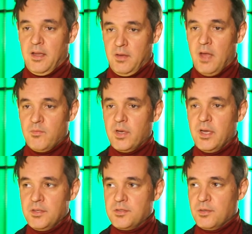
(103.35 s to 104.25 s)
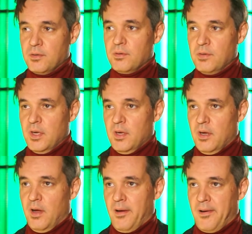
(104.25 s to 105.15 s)
and, and we need to
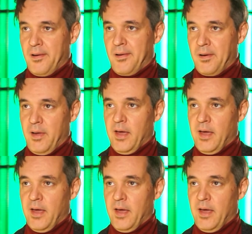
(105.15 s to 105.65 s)
uh,